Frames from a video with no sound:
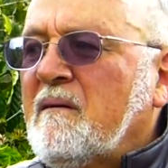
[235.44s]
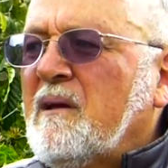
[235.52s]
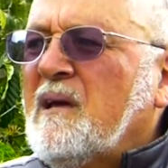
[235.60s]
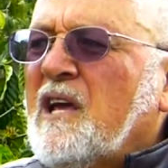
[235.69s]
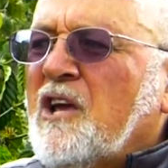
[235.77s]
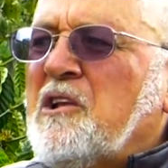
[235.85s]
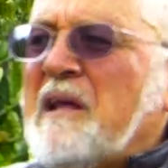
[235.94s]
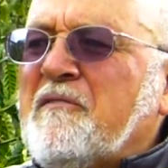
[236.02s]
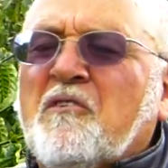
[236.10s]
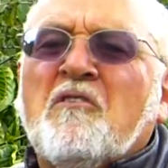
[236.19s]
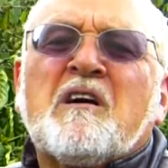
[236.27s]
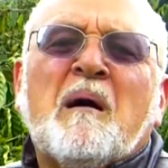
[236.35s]
Okay. You'd
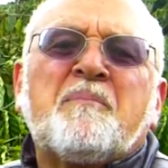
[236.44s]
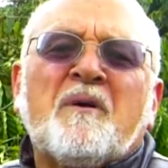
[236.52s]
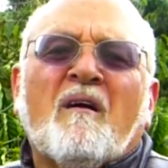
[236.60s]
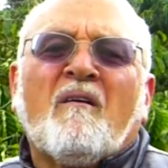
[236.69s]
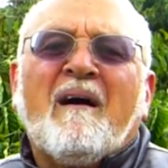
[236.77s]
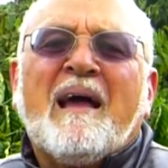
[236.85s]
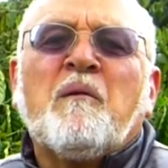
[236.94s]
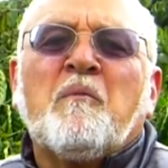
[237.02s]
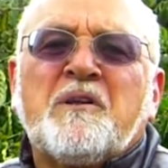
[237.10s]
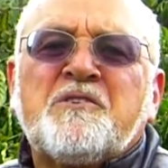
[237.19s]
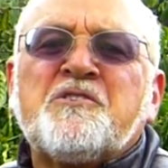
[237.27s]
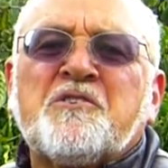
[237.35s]
have to look up their
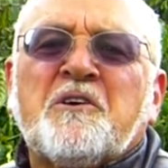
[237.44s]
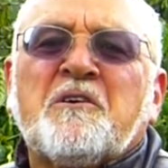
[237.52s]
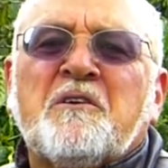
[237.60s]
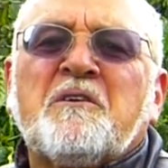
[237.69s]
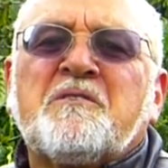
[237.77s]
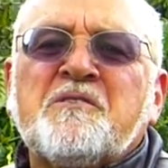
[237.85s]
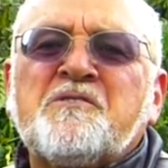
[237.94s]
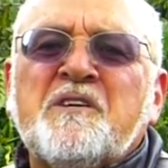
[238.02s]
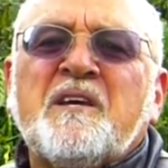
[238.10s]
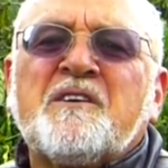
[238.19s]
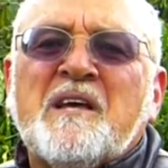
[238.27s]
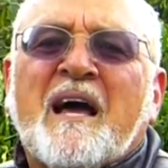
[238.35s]
language to
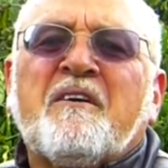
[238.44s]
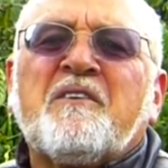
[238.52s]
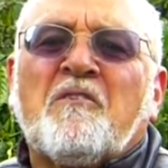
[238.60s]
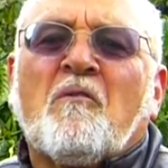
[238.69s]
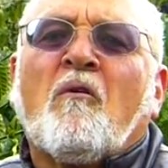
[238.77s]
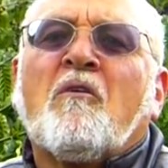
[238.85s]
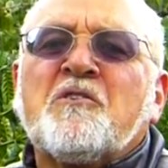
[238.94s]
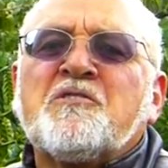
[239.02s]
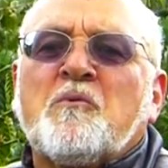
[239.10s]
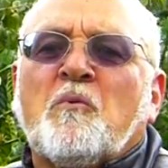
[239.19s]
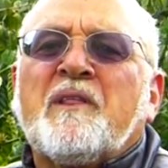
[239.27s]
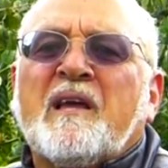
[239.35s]
see exactly their
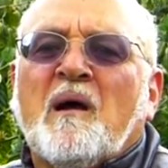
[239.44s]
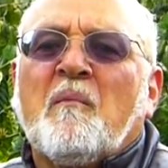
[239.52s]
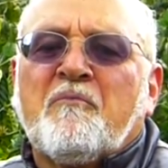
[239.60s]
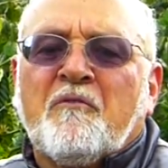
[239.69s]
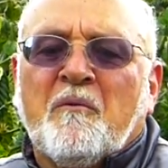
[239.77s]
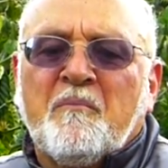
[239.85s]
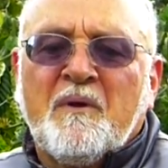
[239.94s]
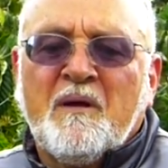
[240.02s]
origin, where they come from.